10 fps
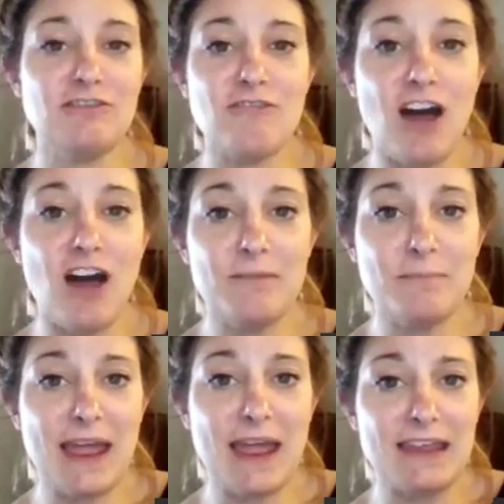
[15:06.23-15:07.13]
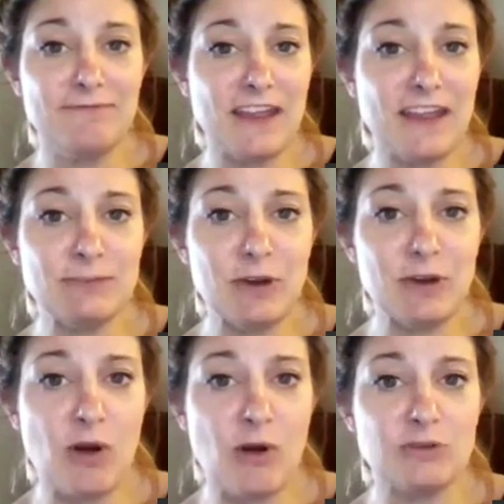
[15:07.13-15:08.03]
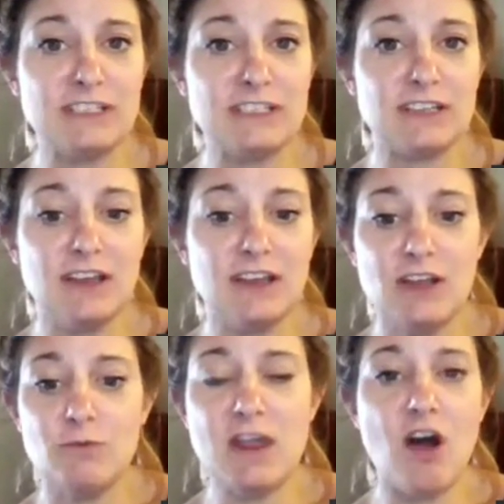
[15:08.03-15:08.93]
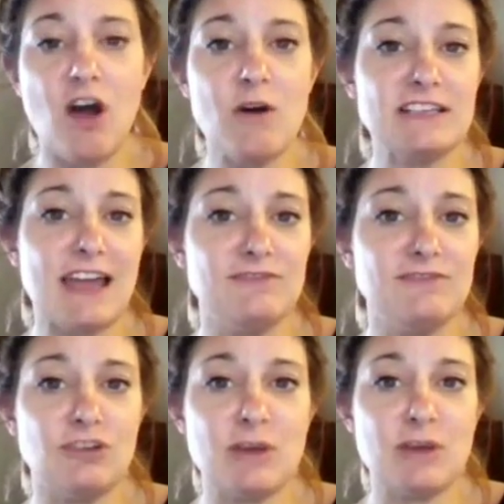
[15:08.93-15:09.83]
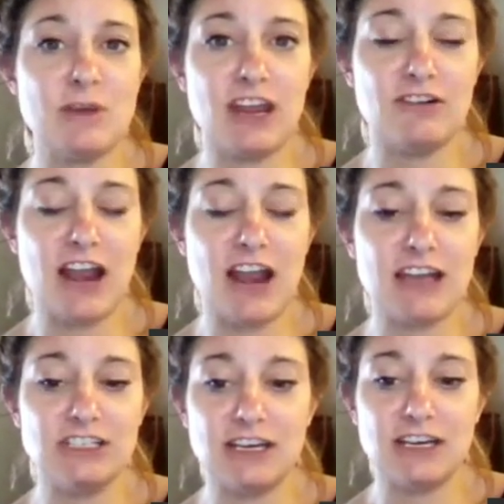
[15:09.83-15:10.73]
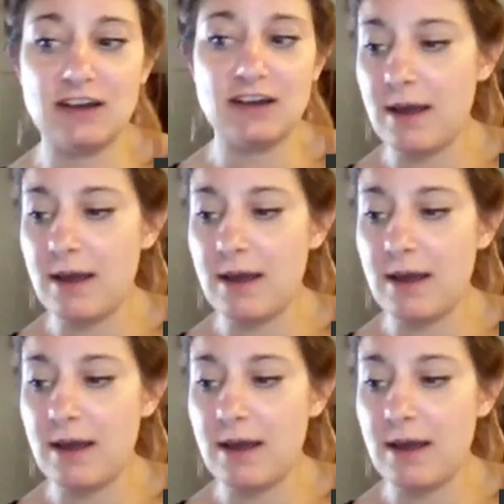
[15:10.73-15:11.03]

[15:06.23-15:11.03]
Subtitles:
know, on my Facebook posts, we always have so much interaction.